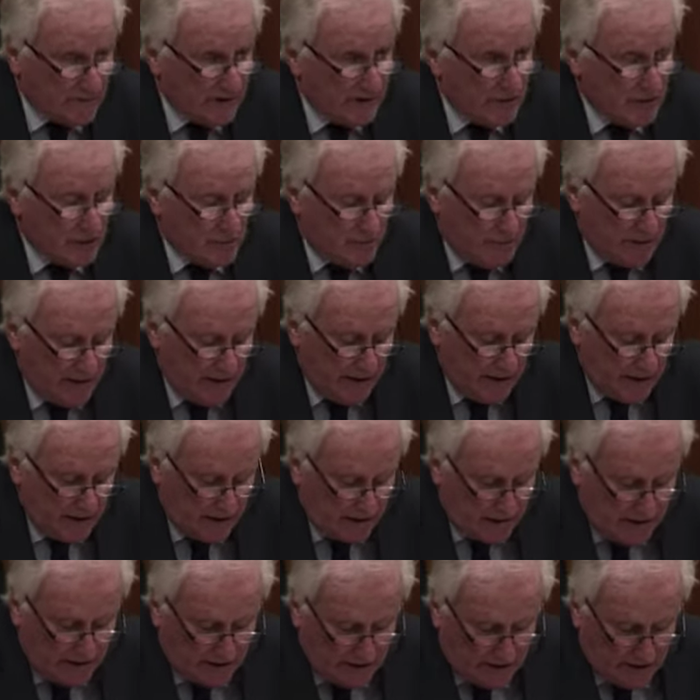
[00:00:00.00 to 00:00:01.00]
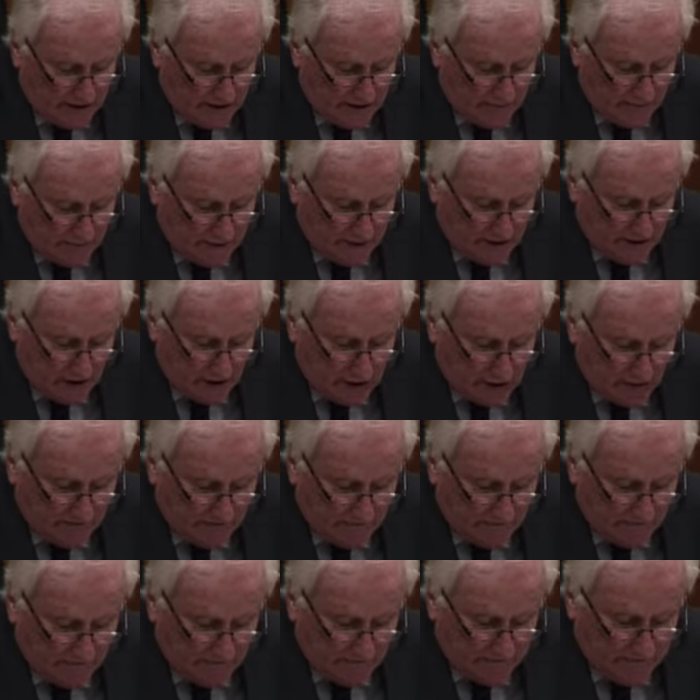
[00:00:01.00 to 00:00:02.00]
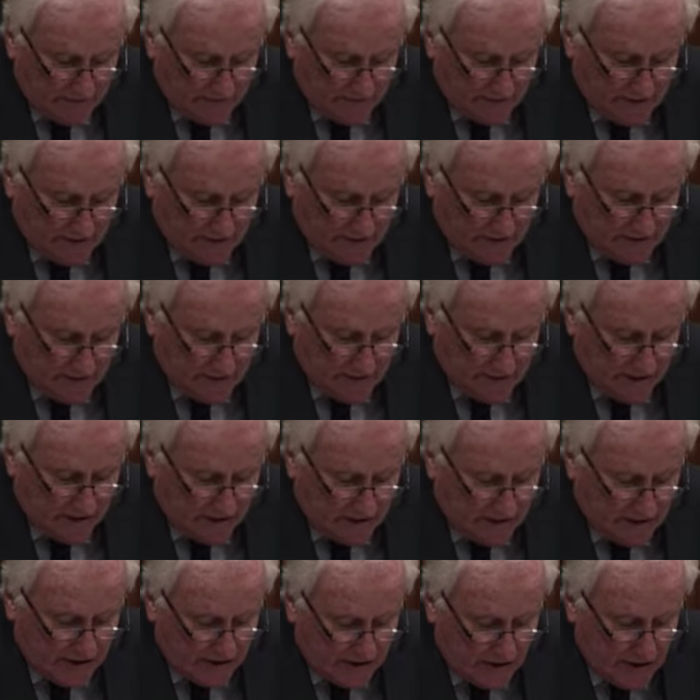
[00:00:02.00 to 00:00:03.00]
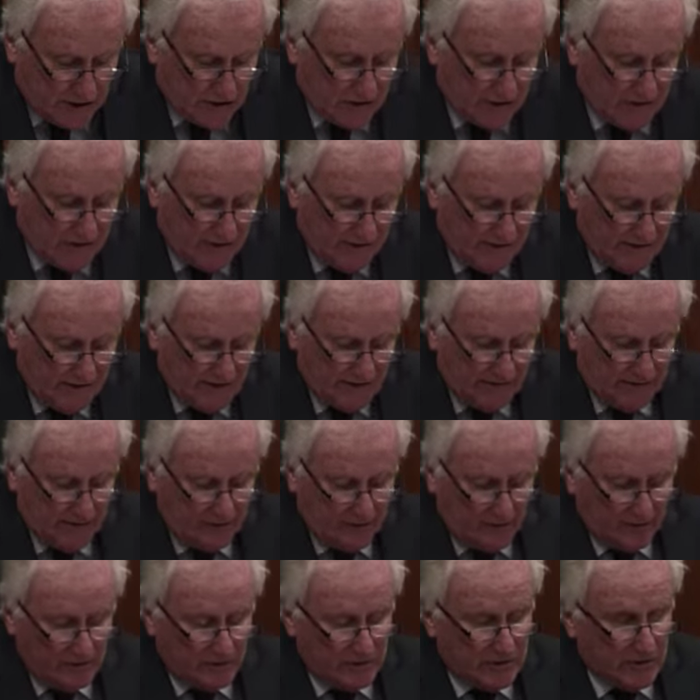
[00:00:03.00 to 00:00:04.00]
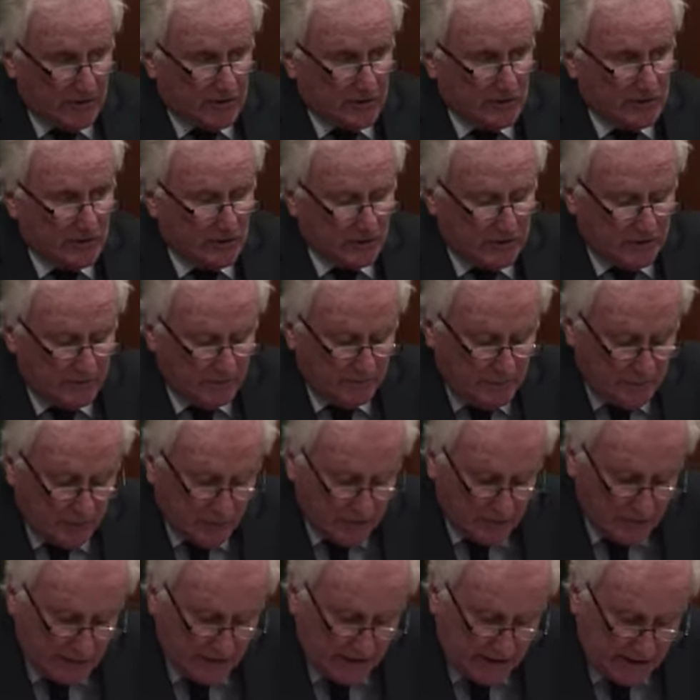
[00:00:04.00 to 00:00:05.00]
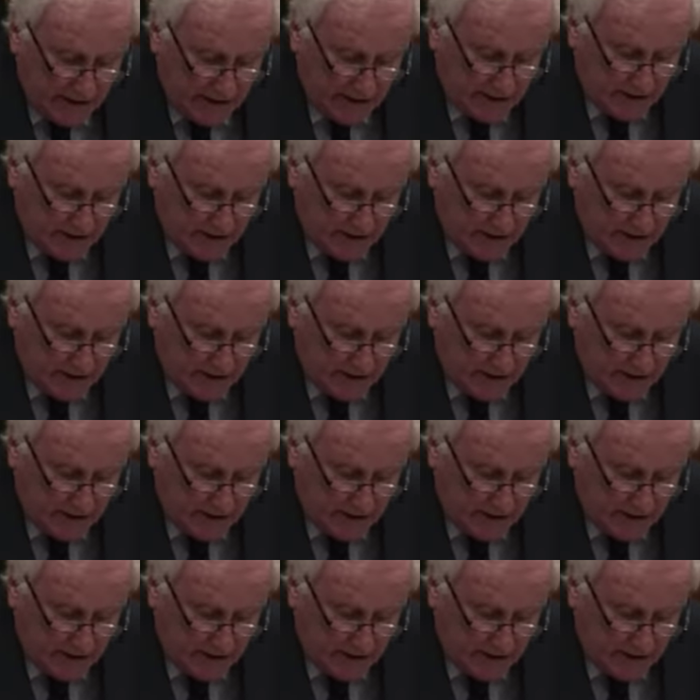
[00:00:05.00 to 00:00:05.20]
an open-ended deliberation, and that Section 74 does not impose any